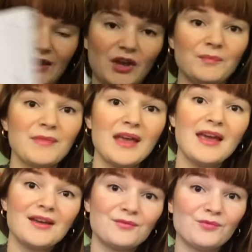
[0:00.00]
So
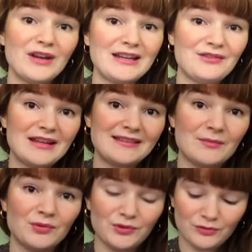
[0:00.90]
really, really simple to